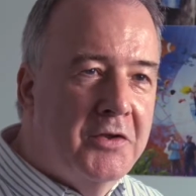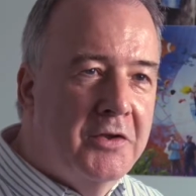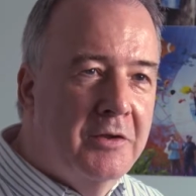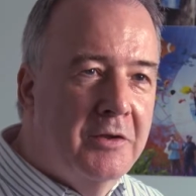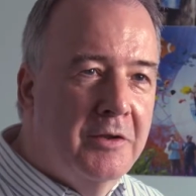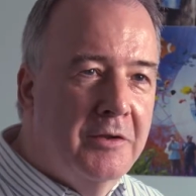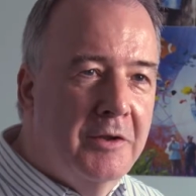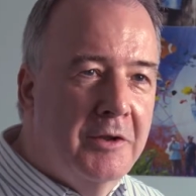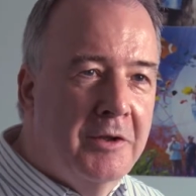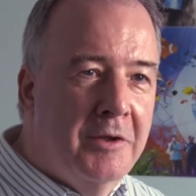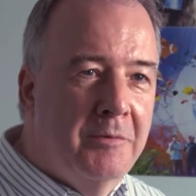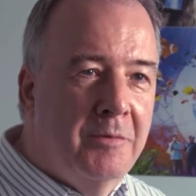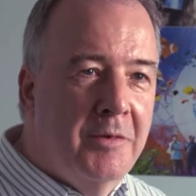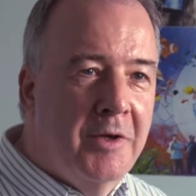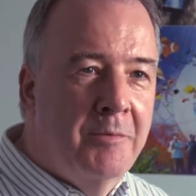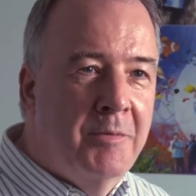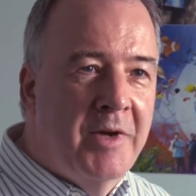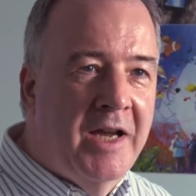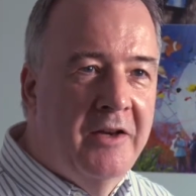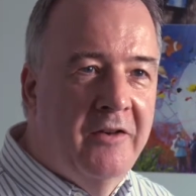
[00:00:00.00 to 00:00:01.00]

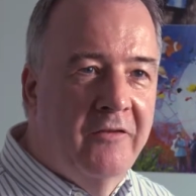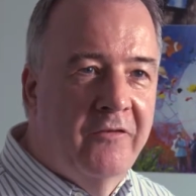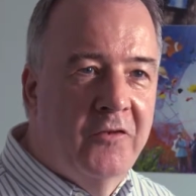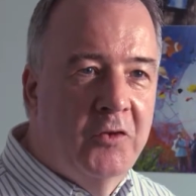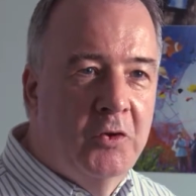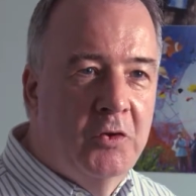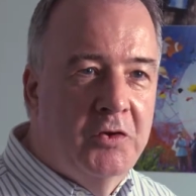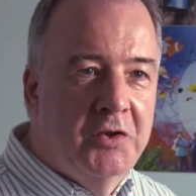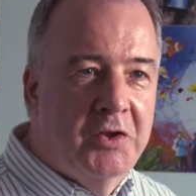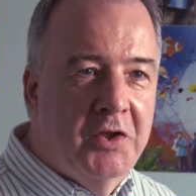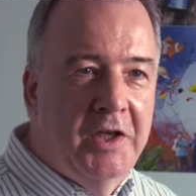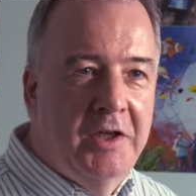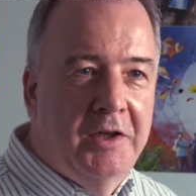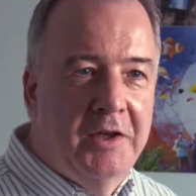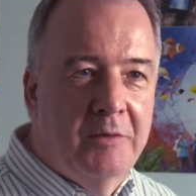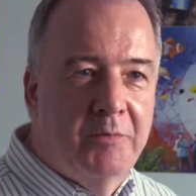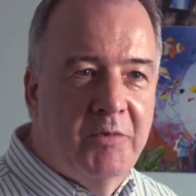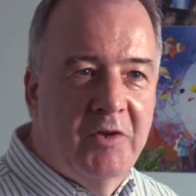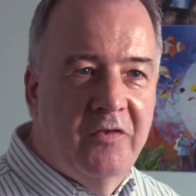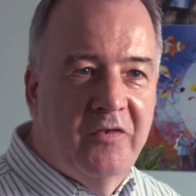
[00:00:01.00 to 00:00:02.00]
about 14,
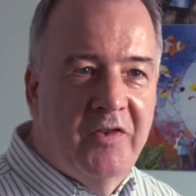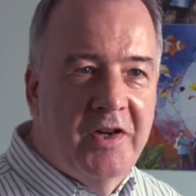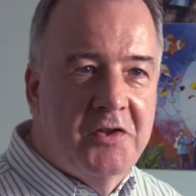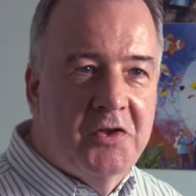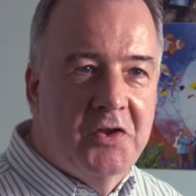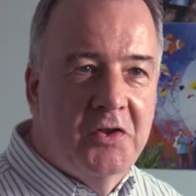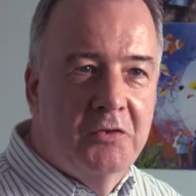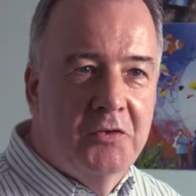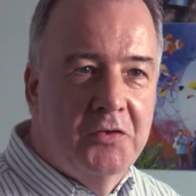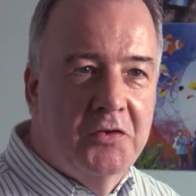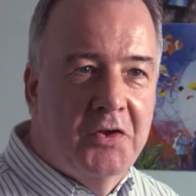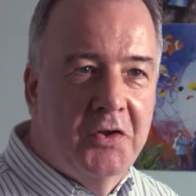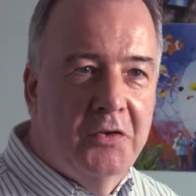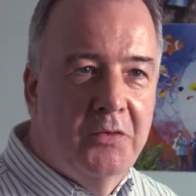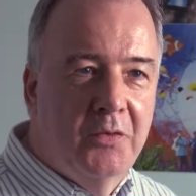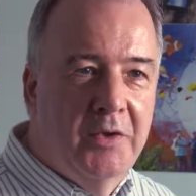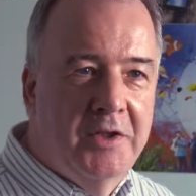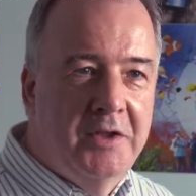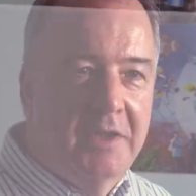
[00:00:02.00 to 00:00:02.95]
the professionals who were